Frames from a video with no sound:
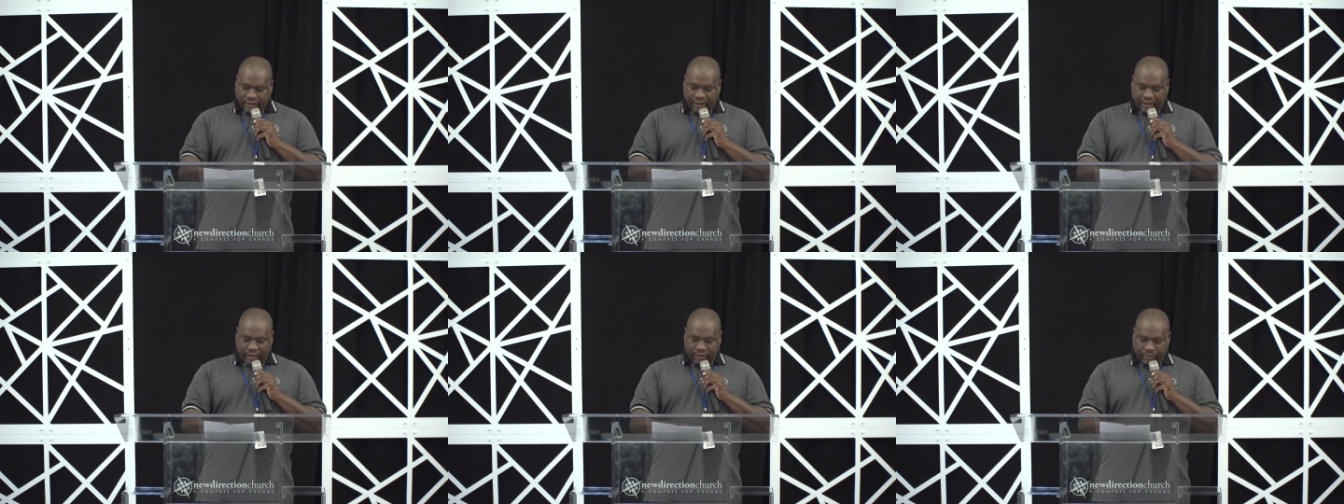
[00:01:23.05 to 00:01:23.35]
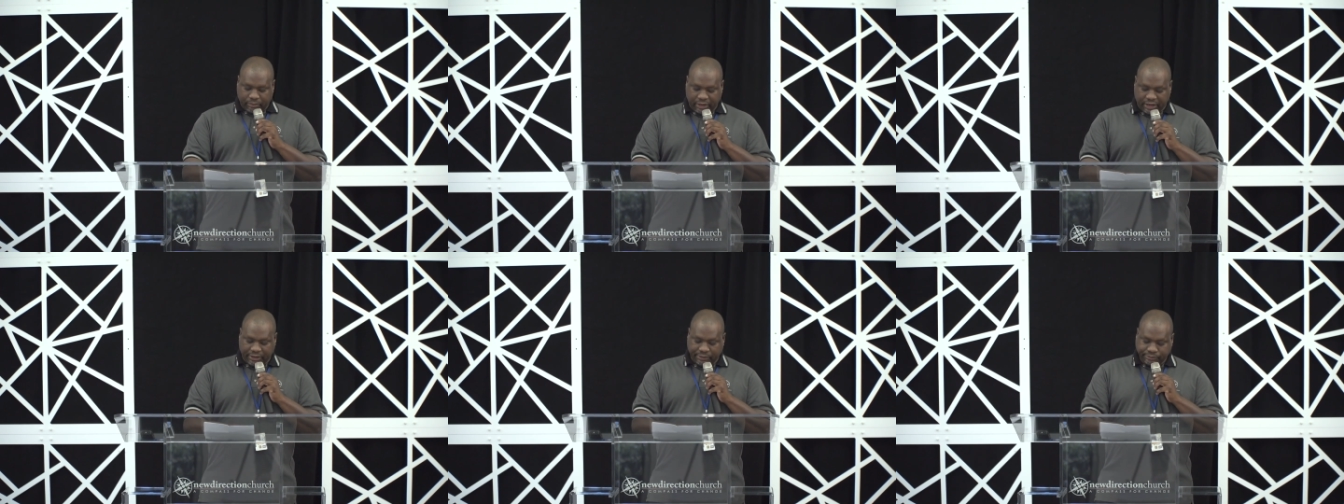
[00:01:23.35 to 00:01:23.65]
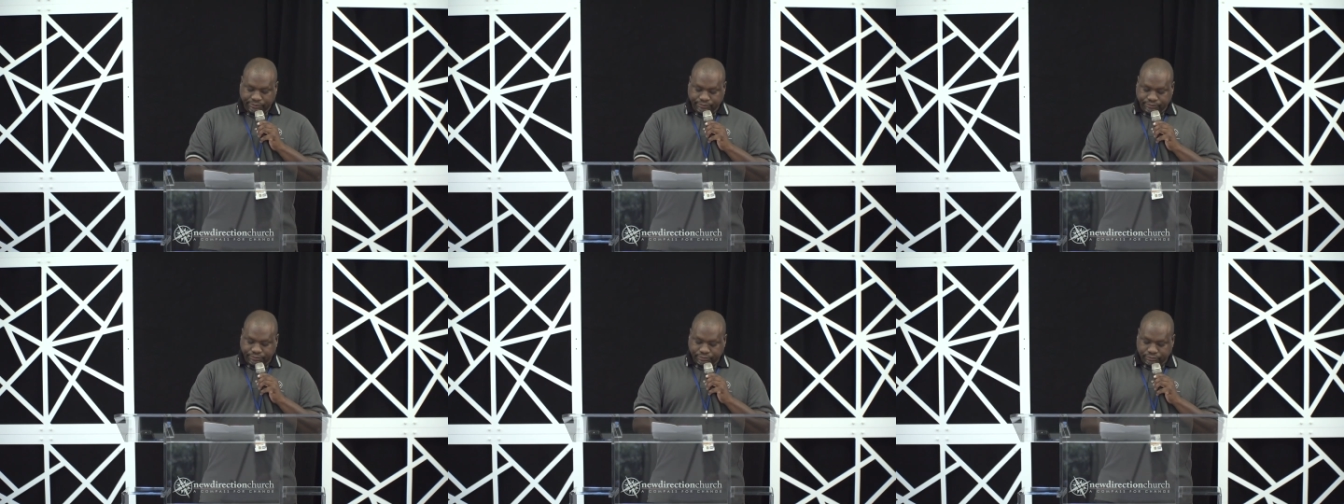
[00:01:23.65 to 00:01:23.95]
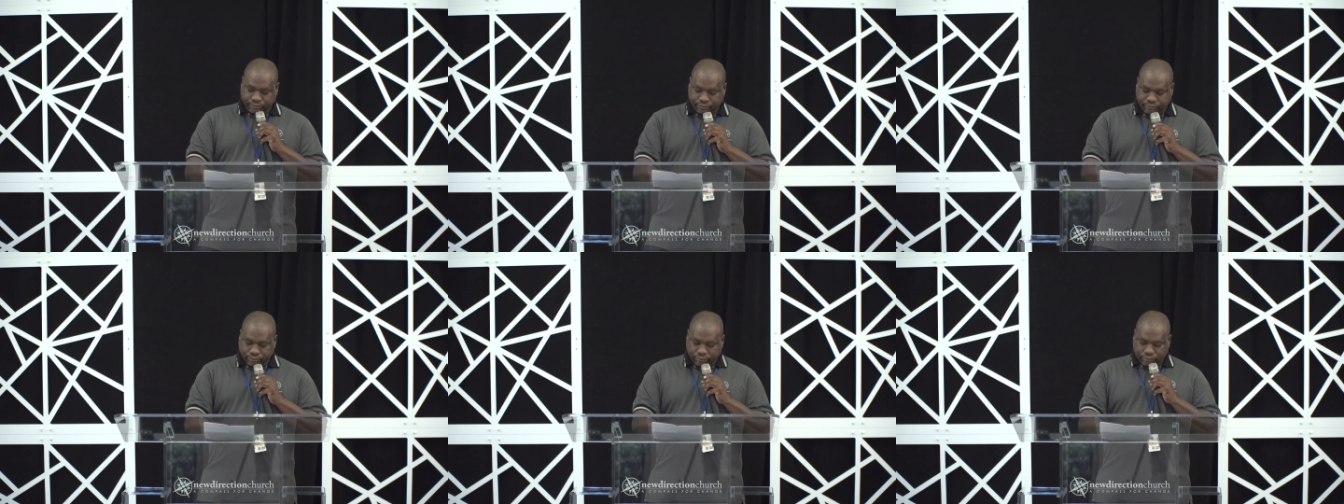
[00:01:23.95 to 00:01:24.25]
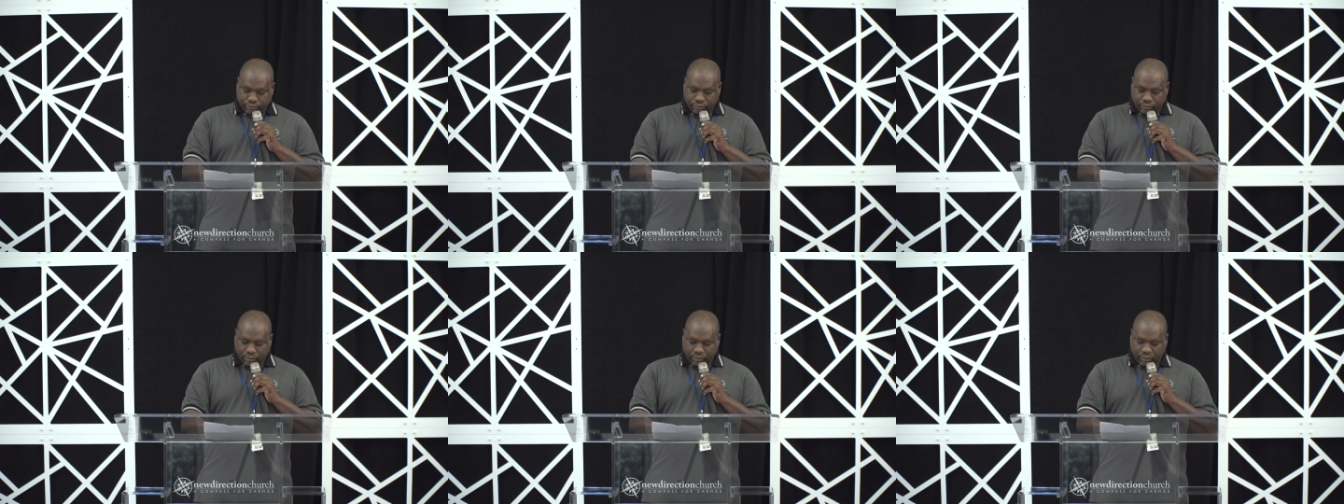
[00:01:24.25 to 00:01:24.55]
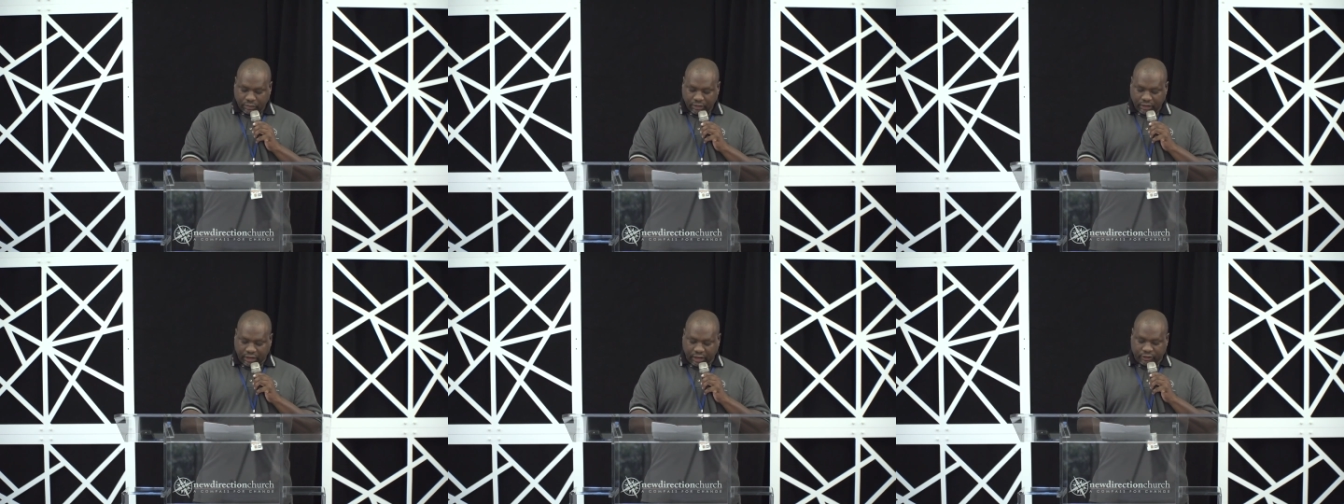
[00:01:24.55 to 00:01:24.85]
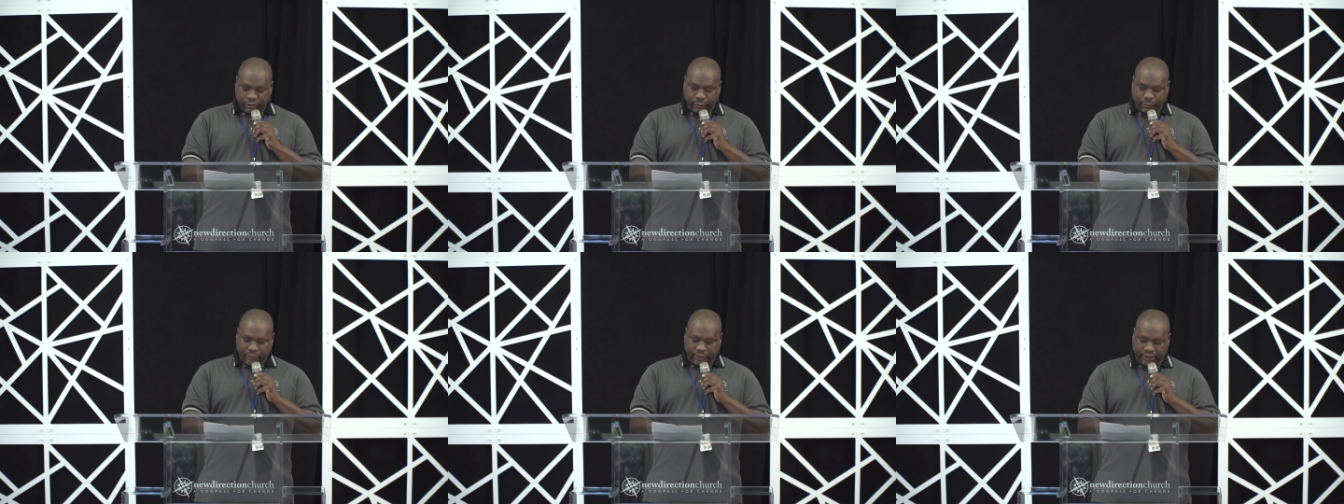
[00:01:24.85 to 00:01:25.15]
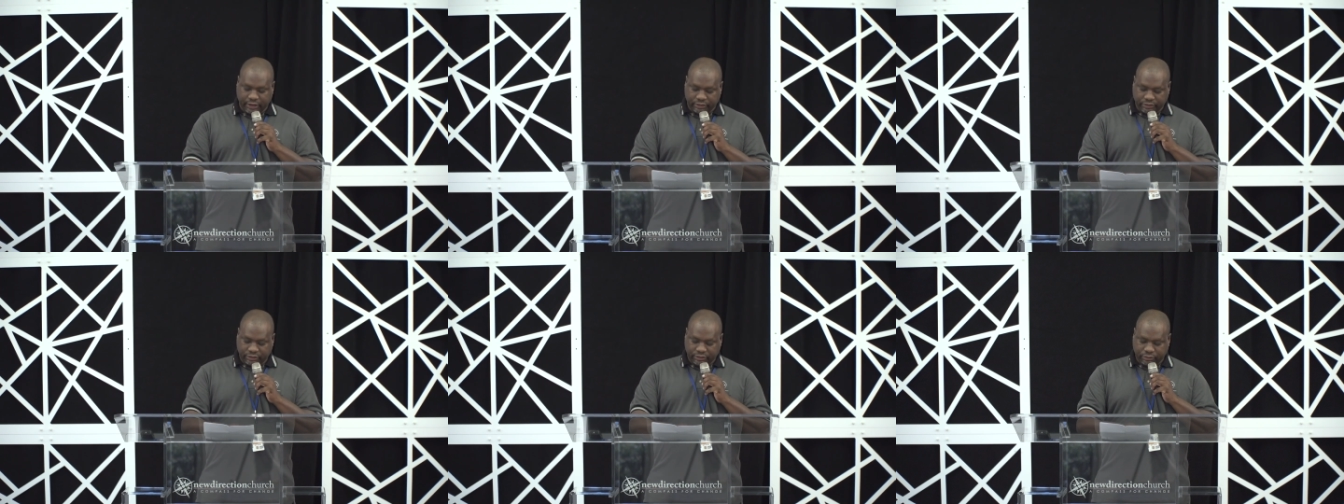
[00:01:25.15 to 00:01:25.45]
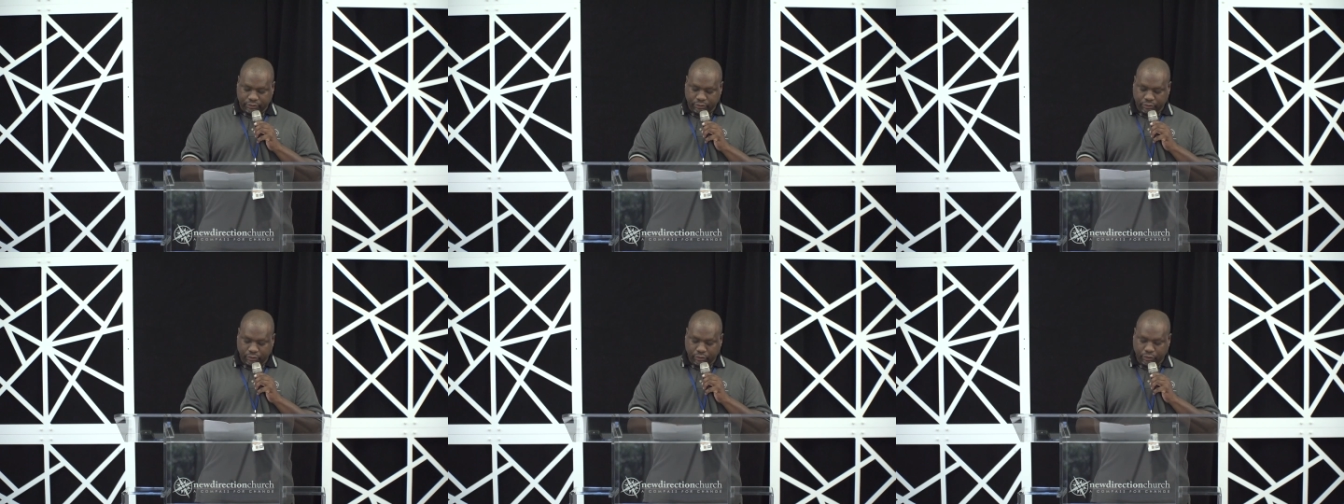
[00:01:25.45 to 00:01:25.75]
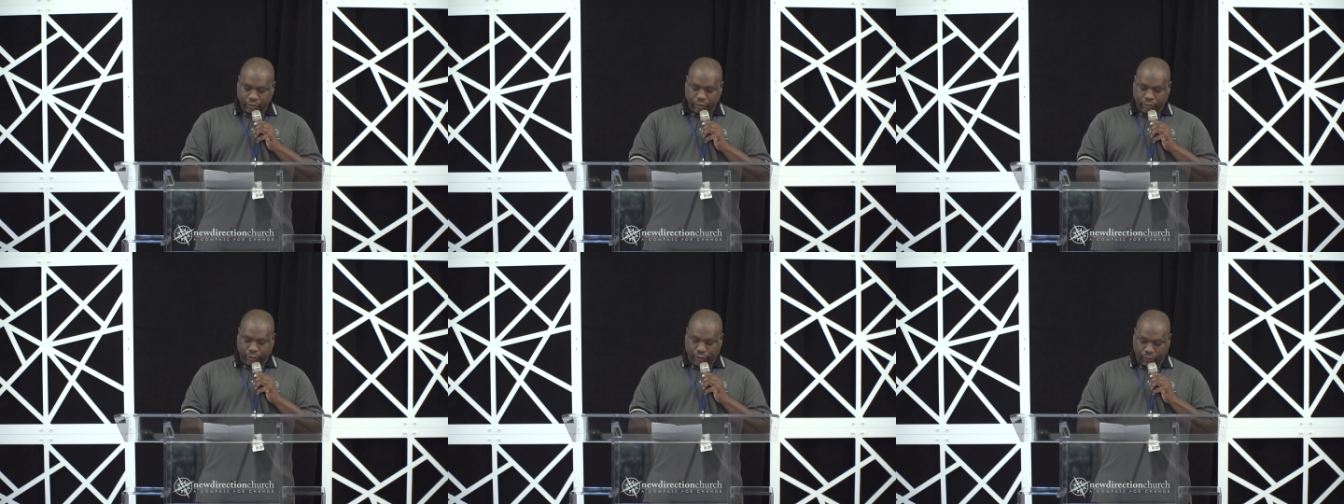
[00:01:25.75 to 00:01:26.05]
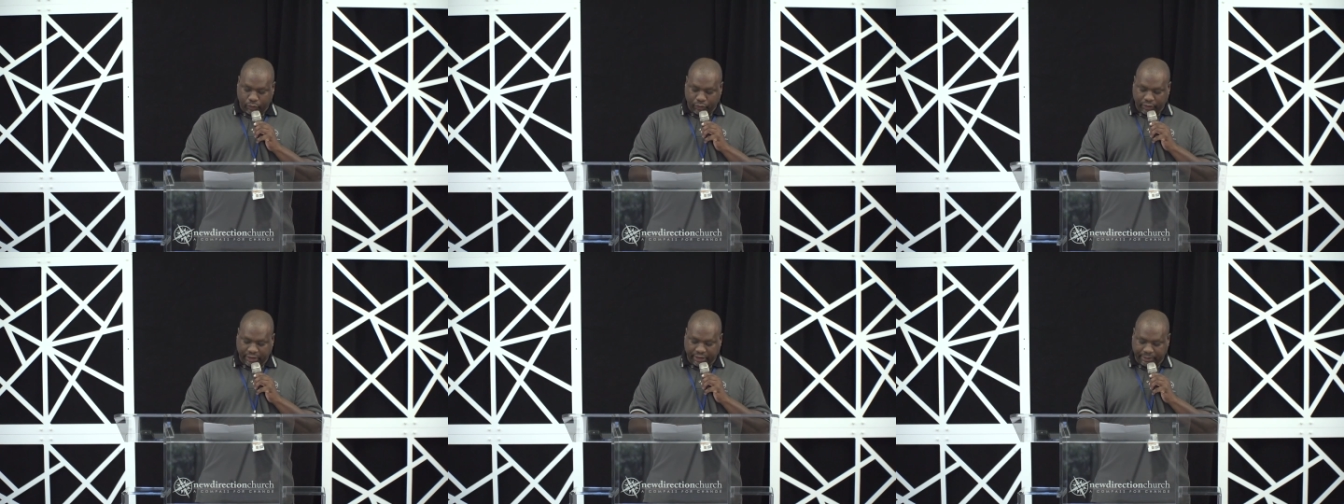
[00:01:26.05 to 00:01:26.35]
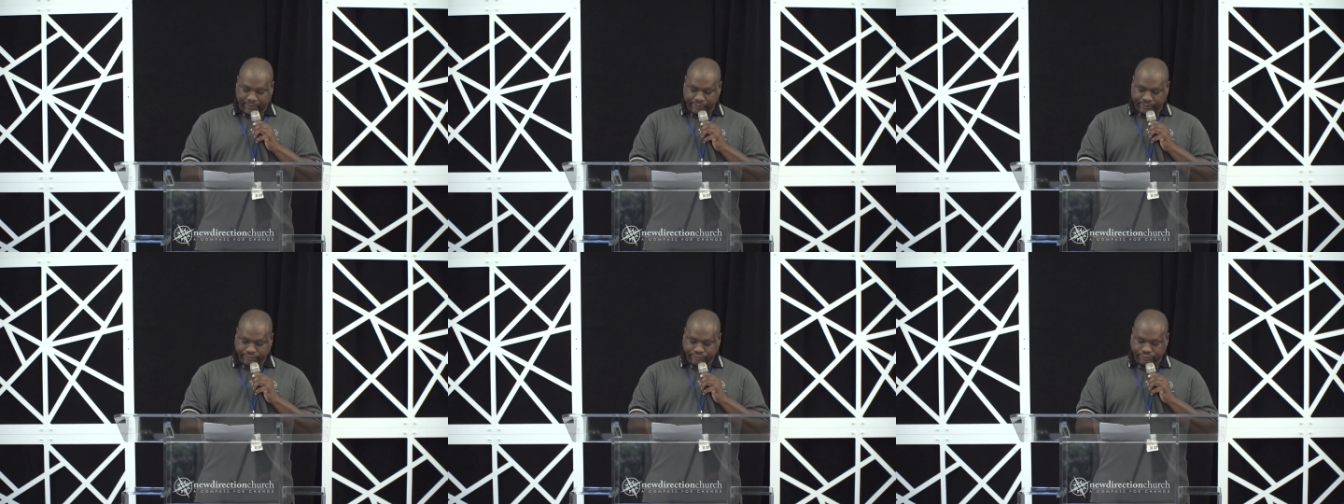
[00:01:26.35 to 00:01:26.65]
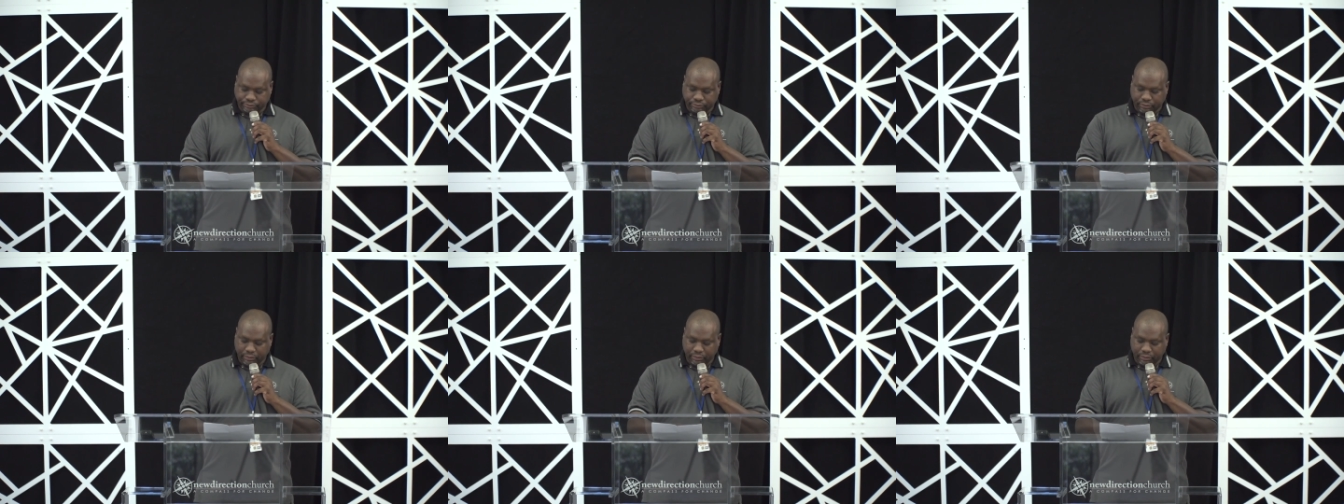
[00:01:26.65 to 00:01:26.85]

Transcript: can be experienced through him